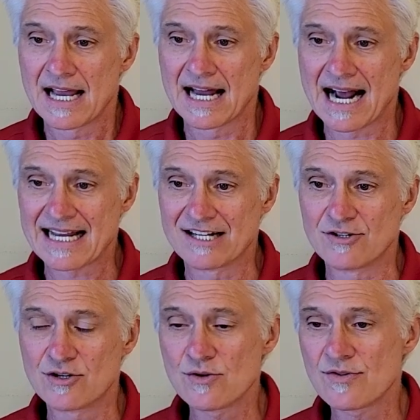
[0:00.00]
And I can
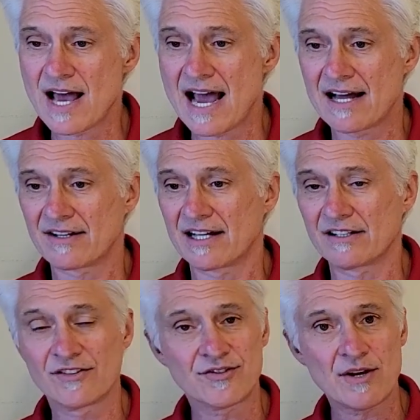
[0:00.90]
do that, like
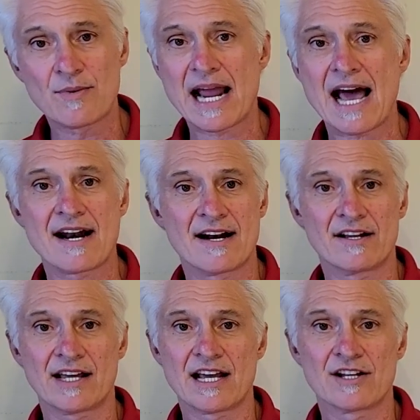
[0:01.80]
let's say we had an
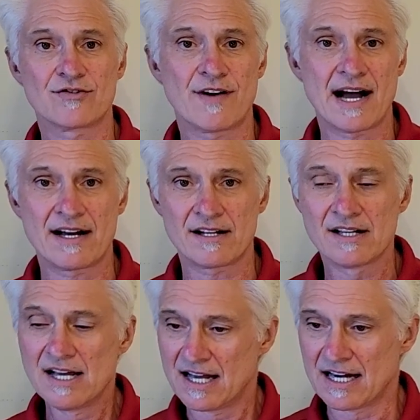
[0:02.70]
LAS file,
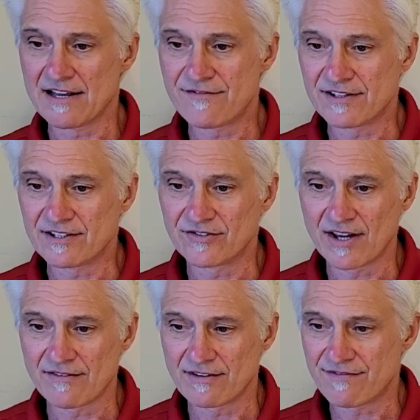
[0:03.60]
an
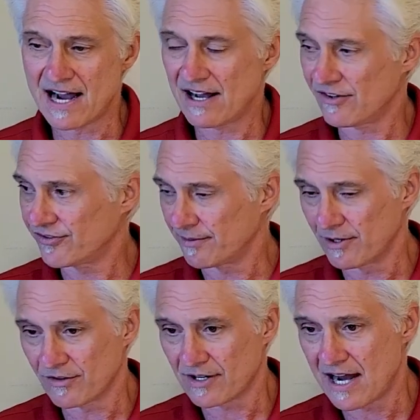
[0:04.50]
E57 file, some
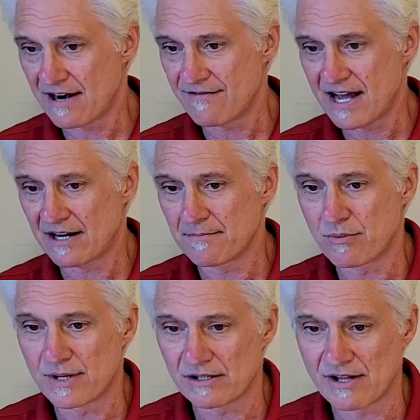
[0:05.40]
other kind of valid
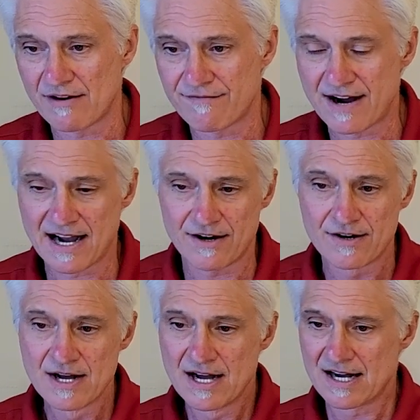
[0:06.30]
point cloud file,
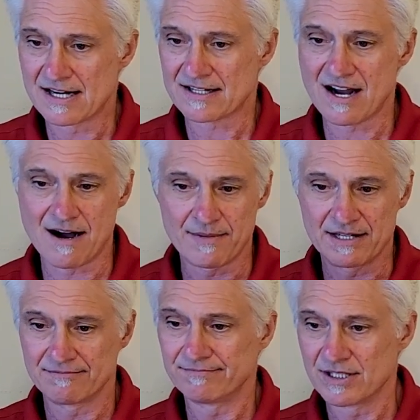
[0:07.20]

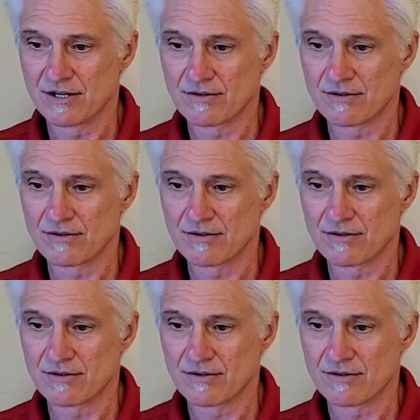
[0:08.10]
common